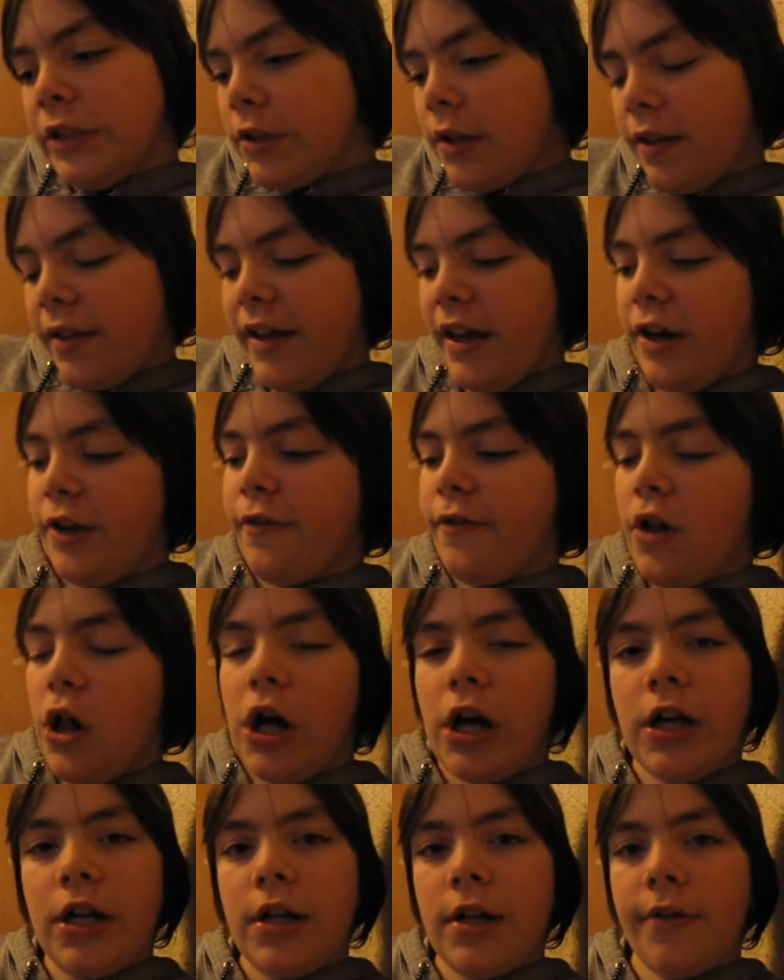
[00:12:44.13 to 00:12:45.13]
It's the end of the
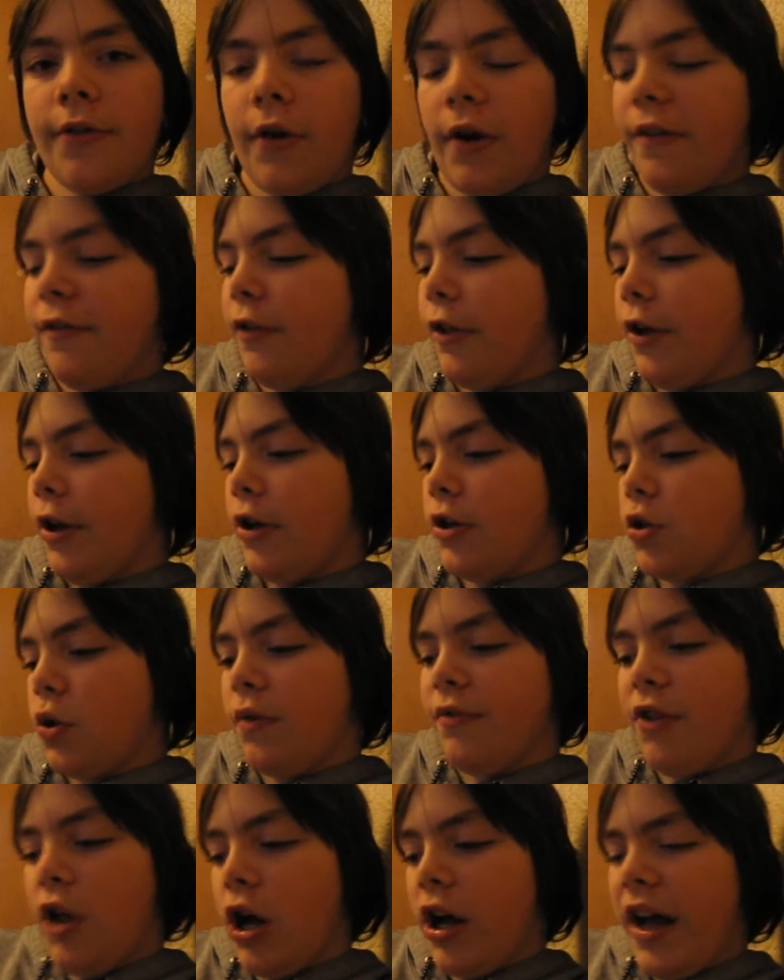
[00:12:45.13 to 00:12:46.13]
vlog. Sorry for the short
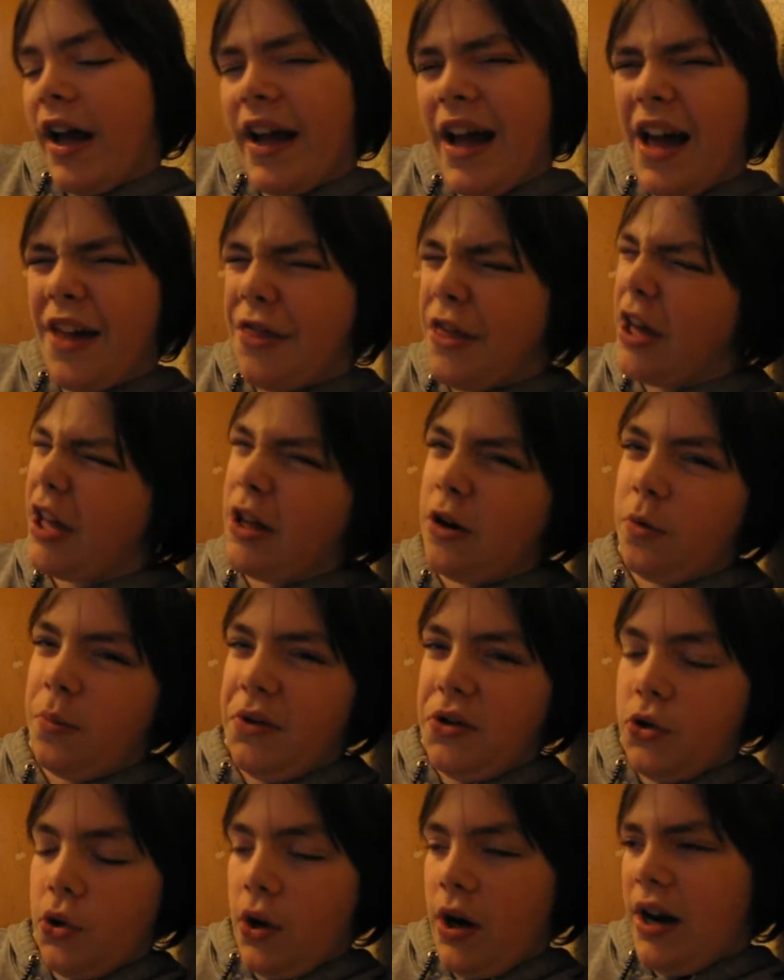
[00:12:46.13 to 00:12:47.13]
vlog. I, I think it'll be
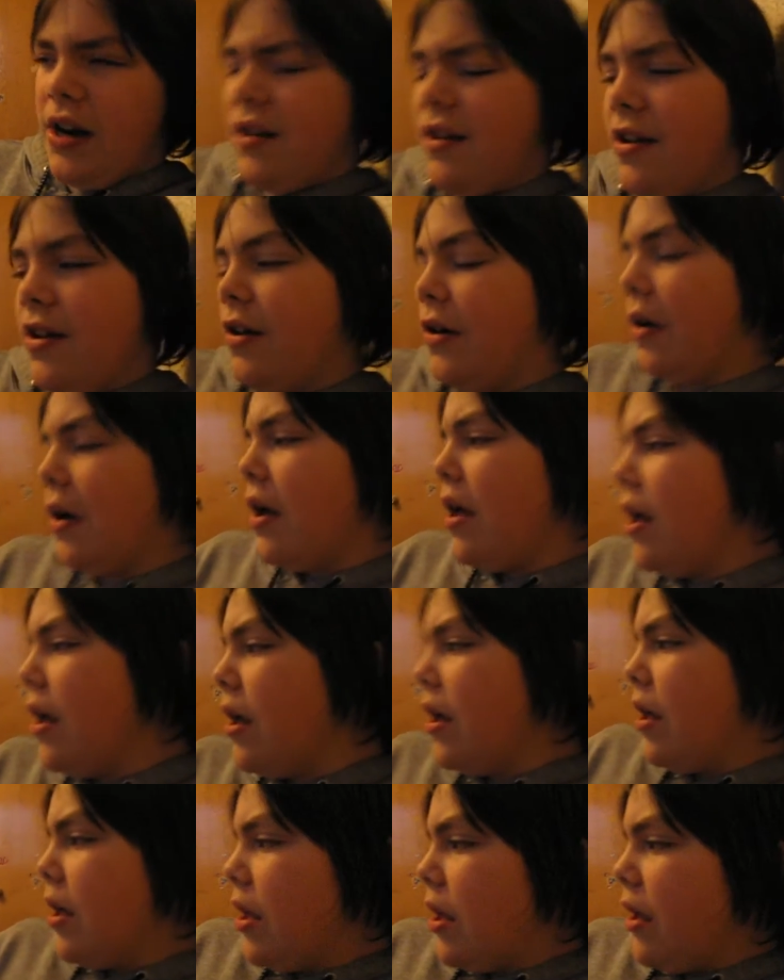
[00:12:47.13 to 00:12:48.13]
short. I don't know.
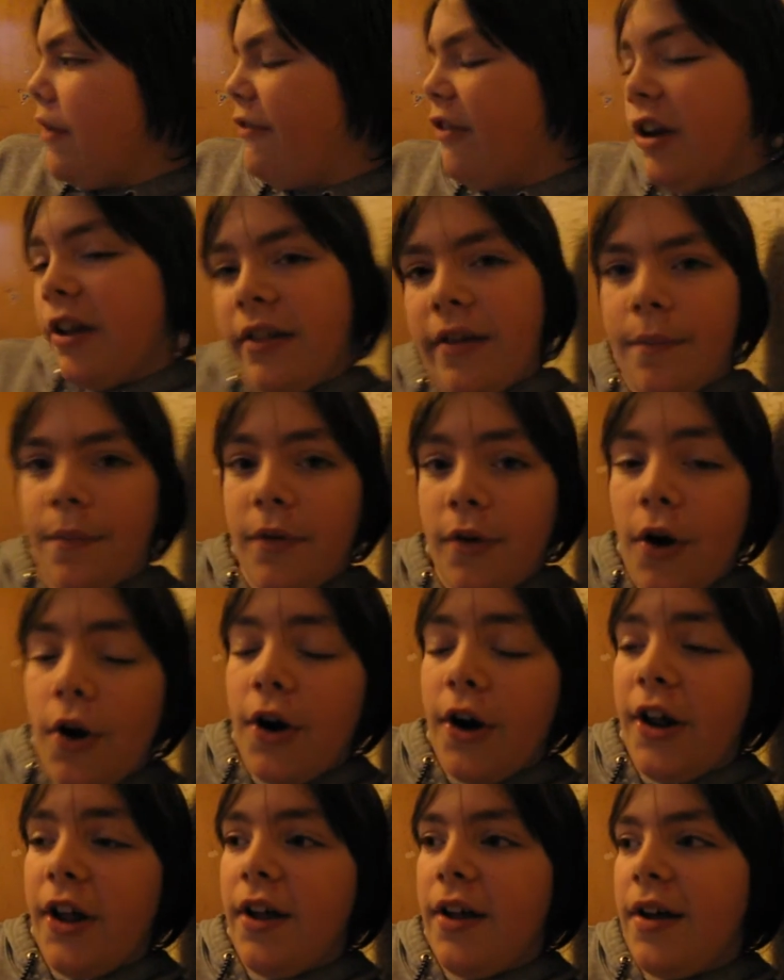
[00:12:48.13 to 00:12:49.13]
If it is, I'm
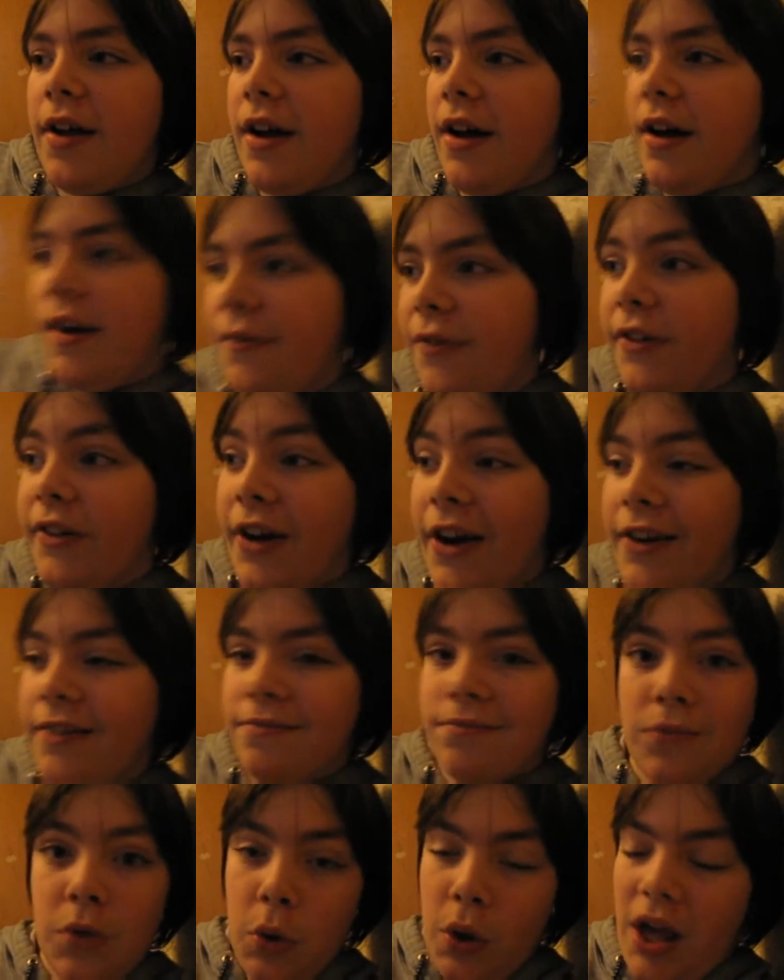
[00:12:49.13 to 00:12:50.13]
sorry. Uh, if it's not,
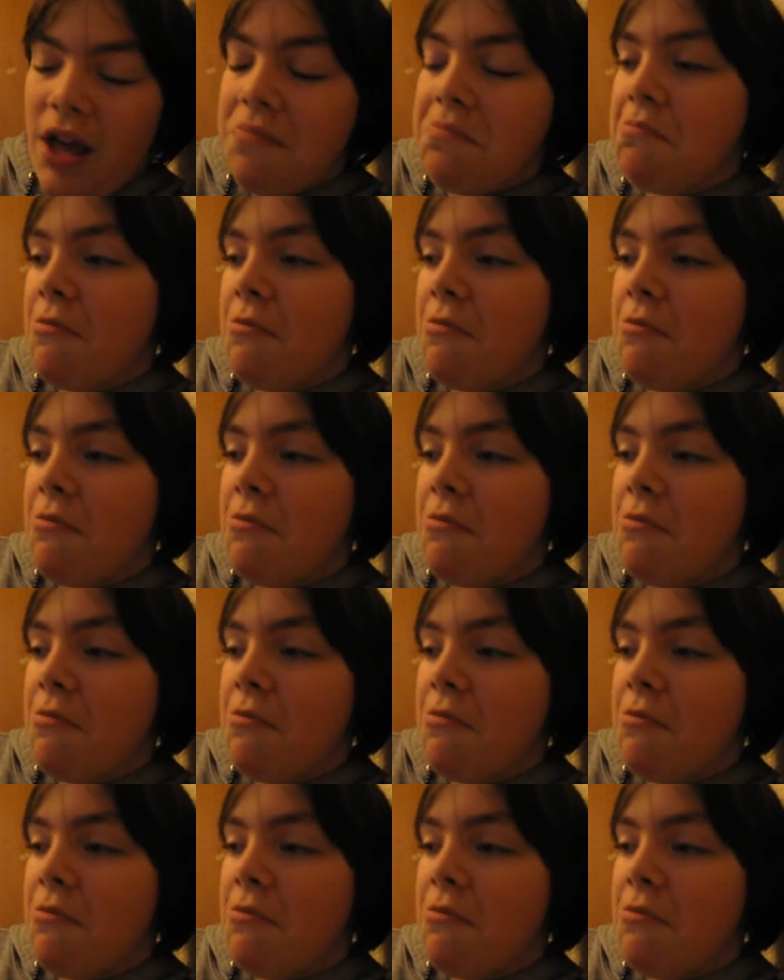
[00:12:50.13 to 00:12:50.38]
okay.